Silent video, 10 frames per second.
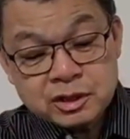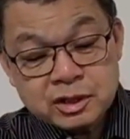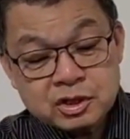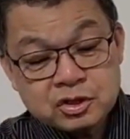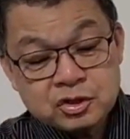
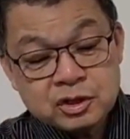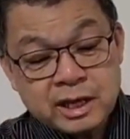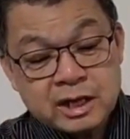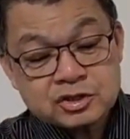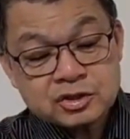it could
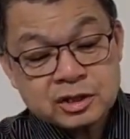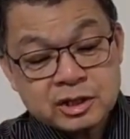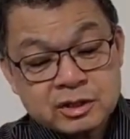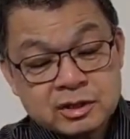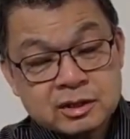
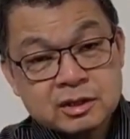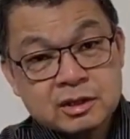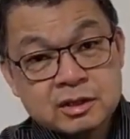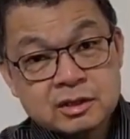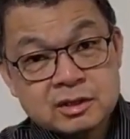actually
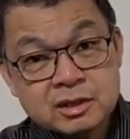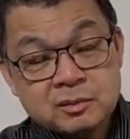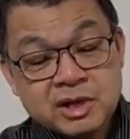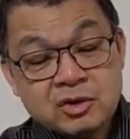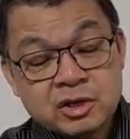come
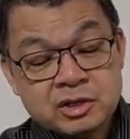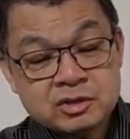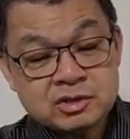down on you.